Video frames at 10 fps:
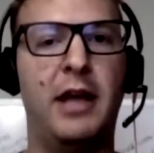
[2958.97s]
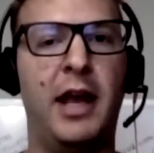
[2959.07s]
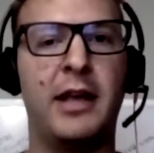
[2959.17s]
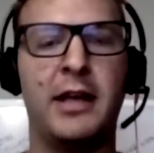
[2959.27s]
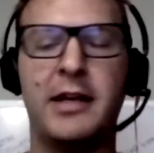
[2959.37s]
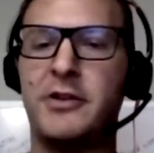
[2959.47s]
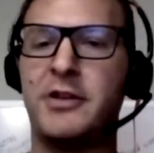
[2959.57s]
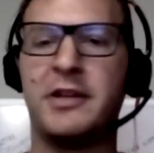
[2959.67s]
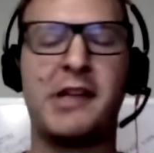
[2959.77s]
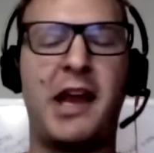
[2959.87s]
and the
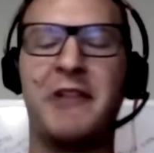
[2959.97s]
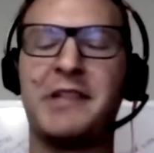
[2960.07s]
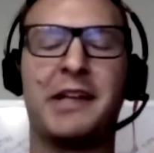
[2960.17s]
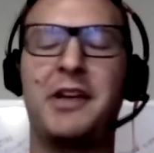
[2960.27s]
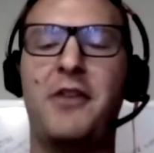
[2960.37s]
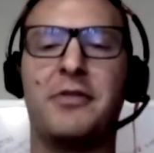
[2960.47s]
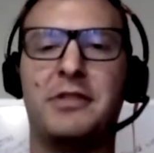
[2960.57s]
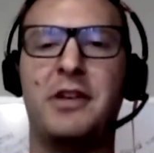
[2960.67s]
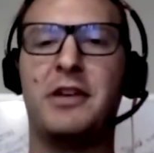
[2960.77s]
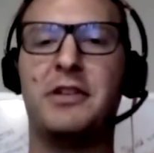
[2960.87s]
intelligent designer was like, "No,
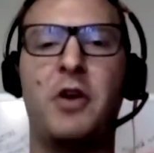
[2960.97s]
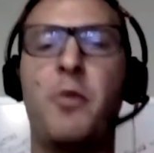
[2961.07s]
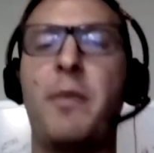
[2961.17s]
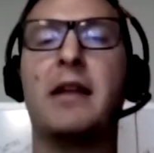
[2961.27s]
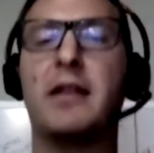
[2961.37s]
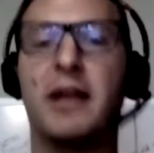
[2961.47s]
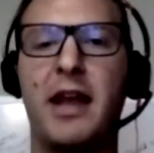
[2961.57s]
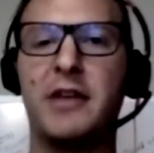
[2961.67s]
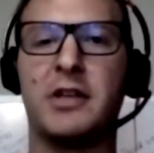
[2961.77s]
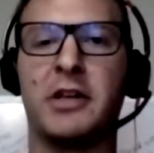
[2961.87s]
don't make the
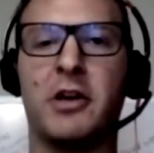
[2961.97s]
connection.